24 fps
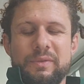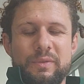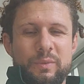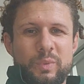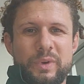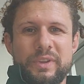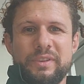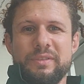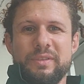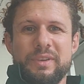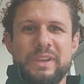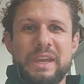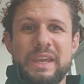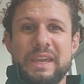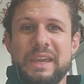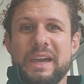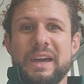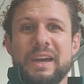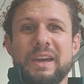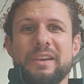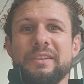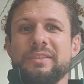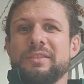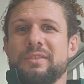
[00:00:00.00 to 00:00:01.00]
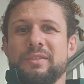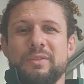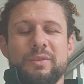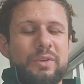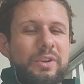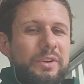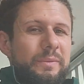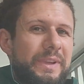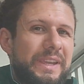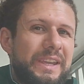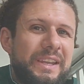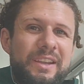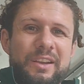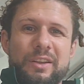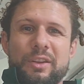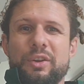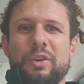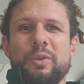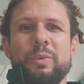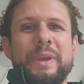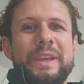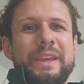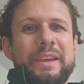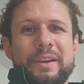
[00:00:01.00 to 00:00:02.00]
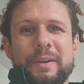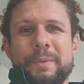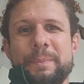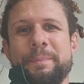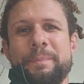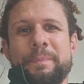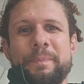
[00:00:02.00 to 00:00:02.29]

Once you get gassed, you're going to be hitting a lot weaker.